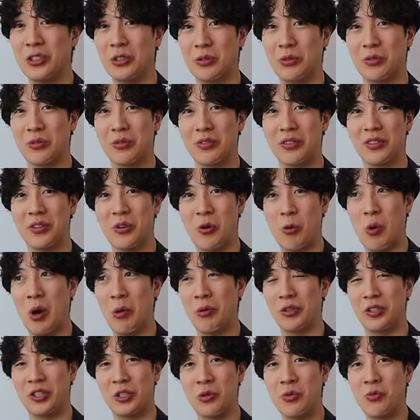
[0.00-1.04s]
you while
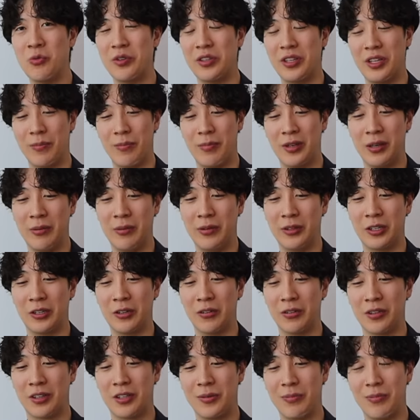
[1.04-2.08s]
we're doing it, baby
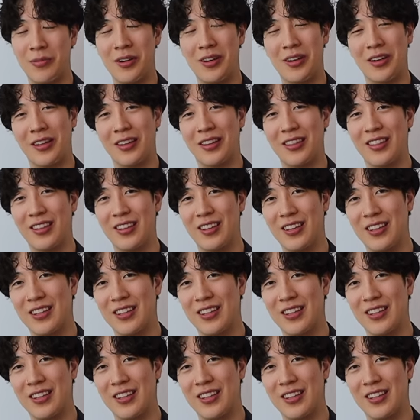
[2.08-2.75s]
girl? Come on.